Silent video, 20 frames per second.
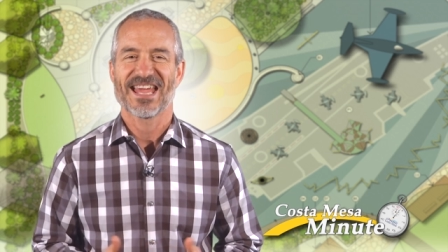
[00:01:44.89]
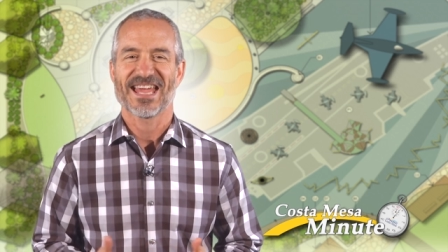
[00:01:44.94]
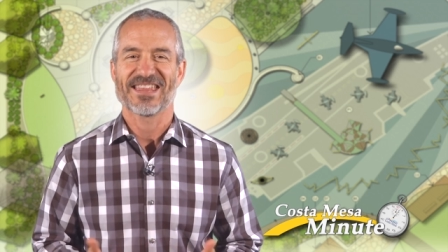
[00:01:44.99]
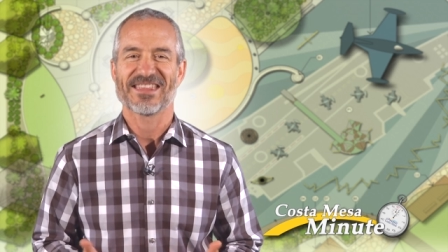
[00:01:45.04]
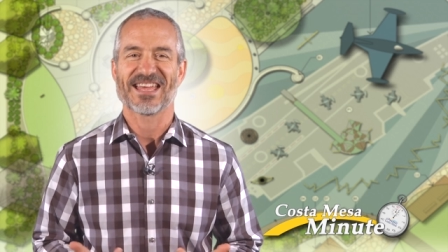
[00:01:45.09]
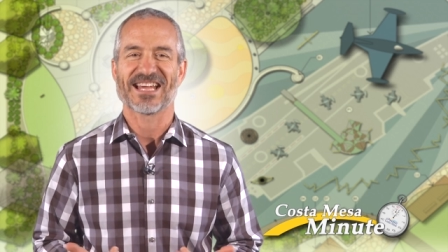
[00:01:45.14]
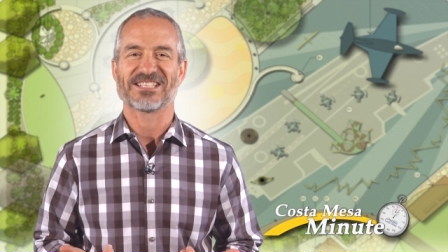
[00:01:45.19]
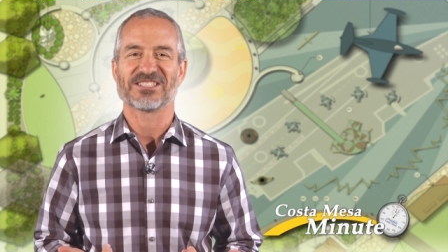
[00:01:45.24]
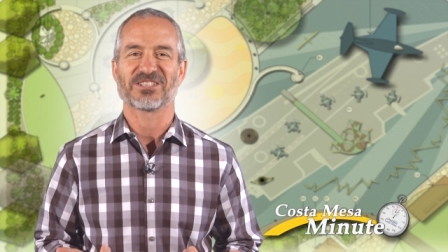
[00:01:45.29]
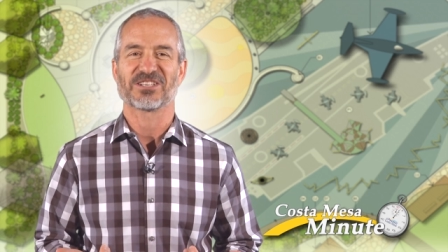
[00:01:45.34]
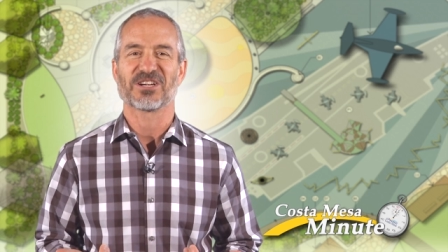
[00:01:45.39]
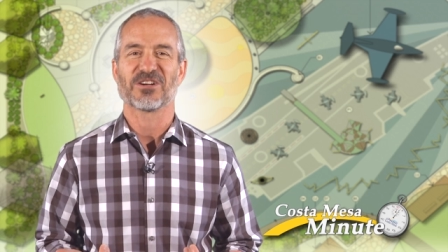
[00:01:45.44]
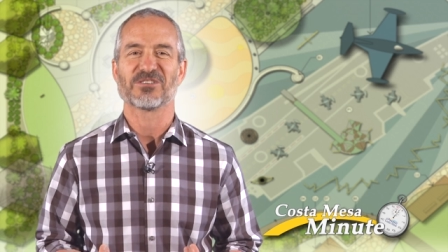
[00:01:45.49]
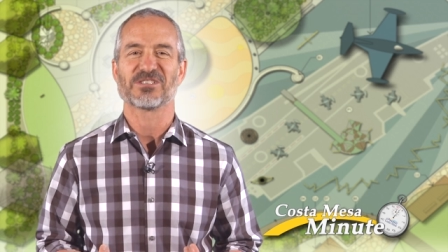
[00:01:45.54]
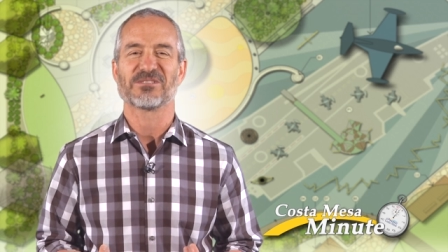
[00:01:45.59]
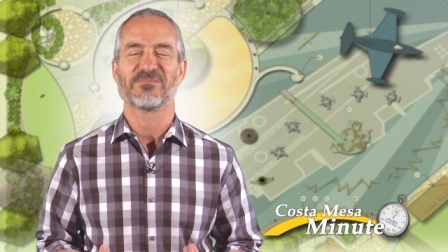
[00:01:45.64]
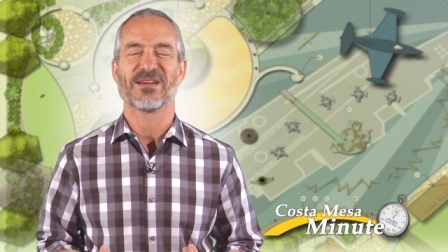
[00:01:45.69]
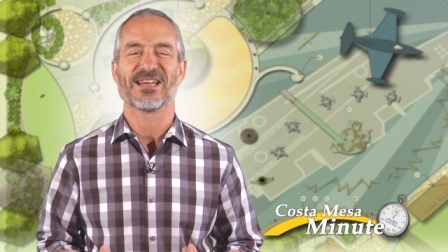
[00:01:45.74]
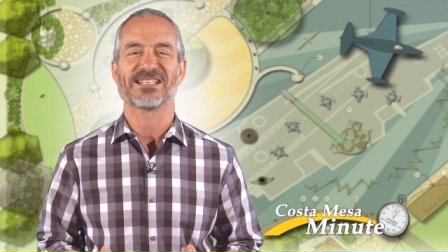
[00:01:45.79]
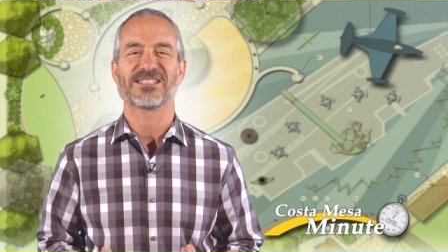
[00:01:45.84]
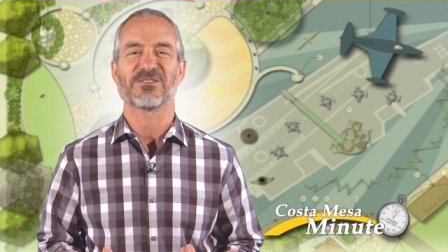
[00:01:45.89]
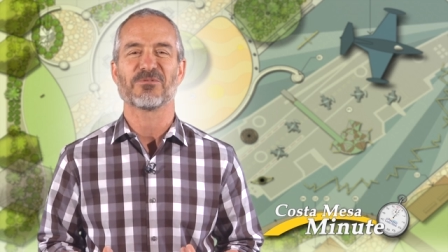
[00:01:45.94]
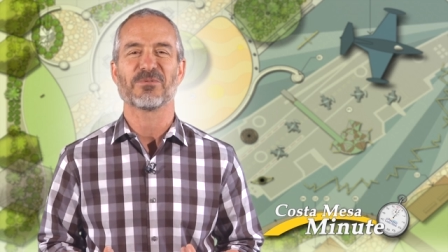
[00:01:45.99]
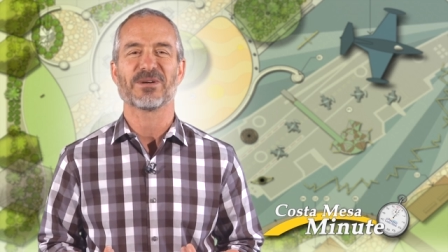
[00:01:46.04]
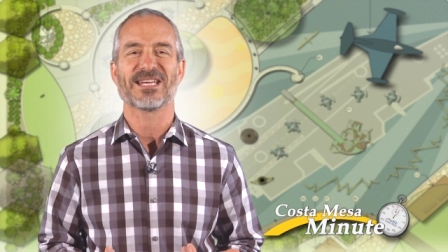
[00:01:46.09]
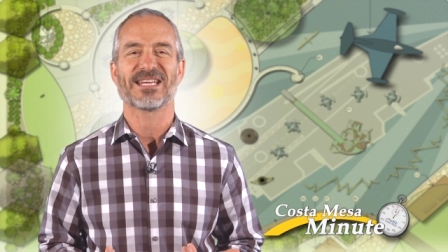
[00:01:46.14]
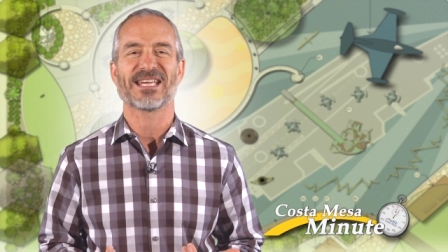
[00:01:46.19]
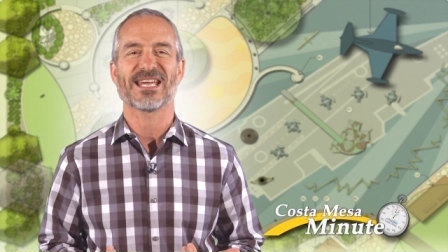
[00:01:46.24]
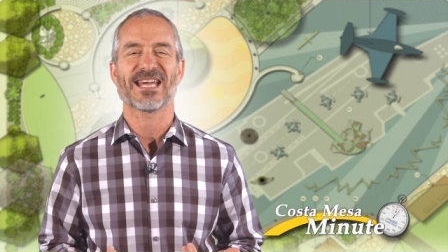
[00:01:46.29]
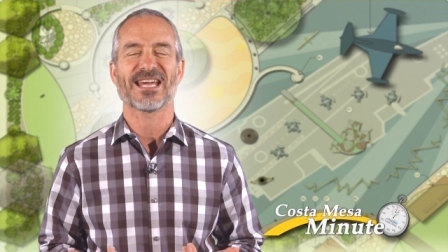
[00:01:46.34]
And that's your Costa Mesa
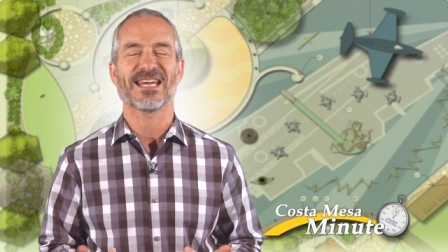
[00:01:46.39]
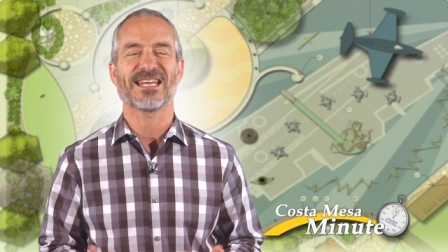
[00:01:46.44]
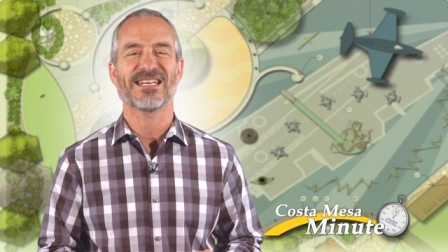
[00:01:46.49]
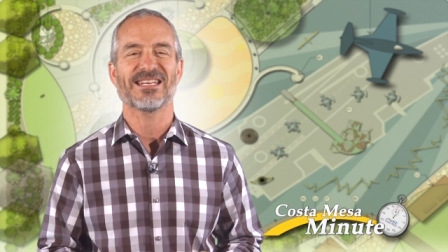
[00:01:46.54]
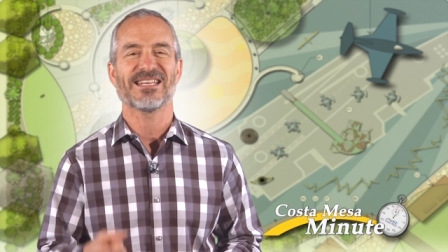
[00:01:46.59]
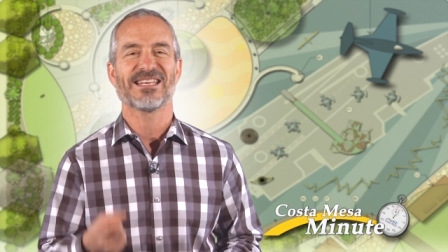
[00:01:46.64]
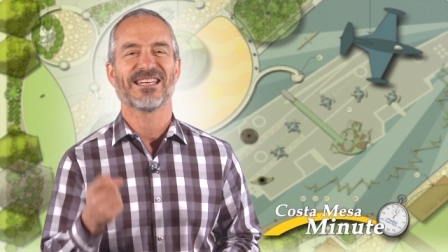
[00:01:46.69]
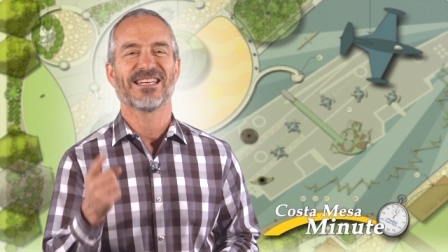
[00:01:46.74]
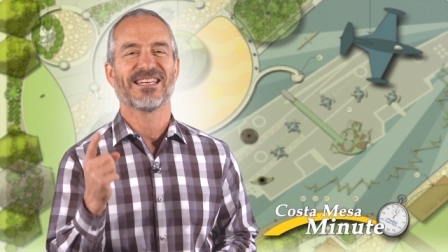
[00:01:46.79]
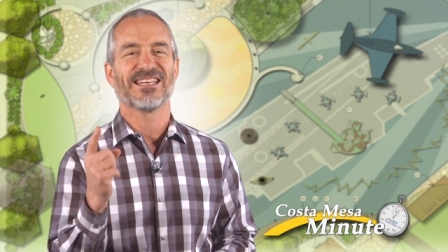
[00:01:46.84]
weekend.